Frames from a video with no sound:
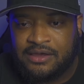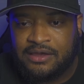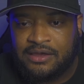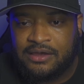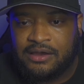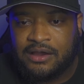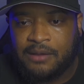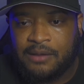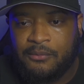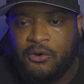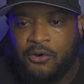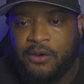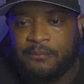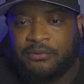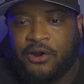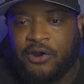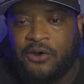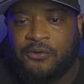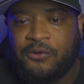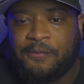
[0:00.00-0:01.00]
Come on,
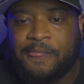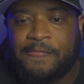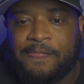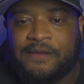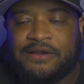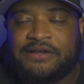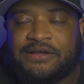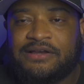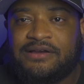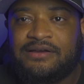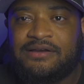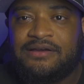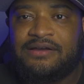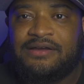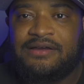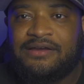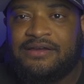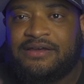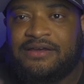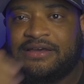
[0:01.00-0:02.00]
bro.
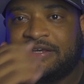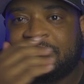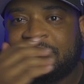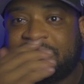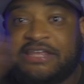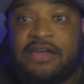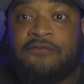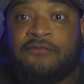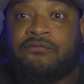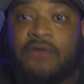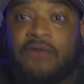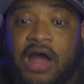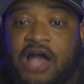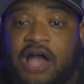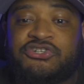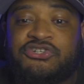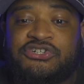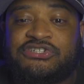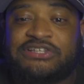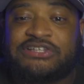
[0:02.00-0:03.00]
Steve
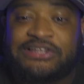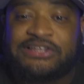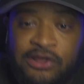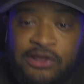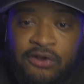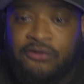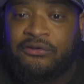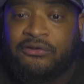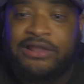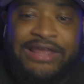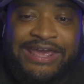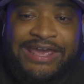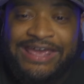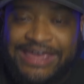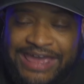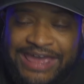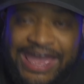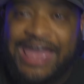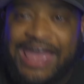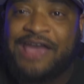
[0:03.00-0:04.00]
Rogers literally
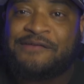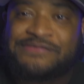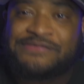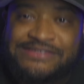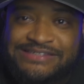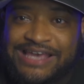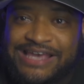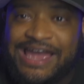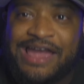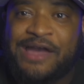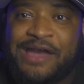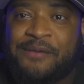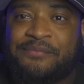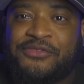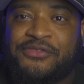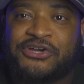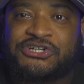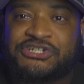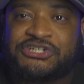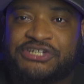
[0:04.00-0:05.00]
gave Sam
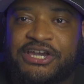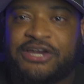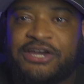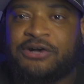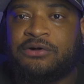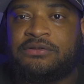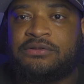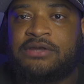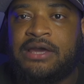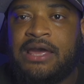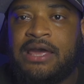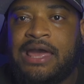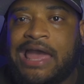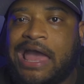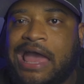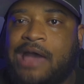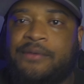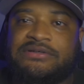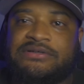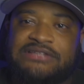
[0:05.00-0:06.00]
the shield
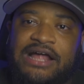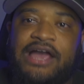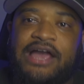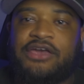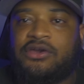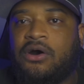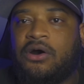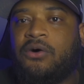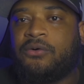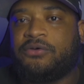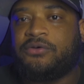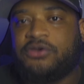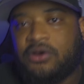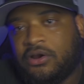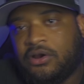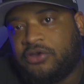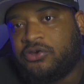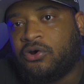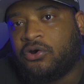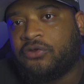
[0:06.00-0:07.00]
and was like, yo,
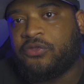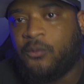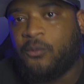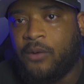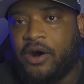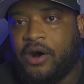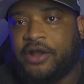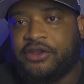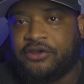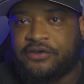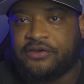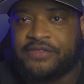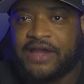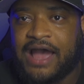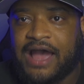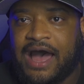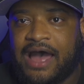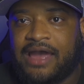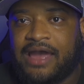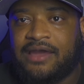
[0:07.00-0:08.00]
you're the one. You're the
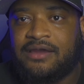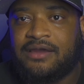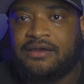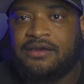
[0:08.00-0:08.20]
guy.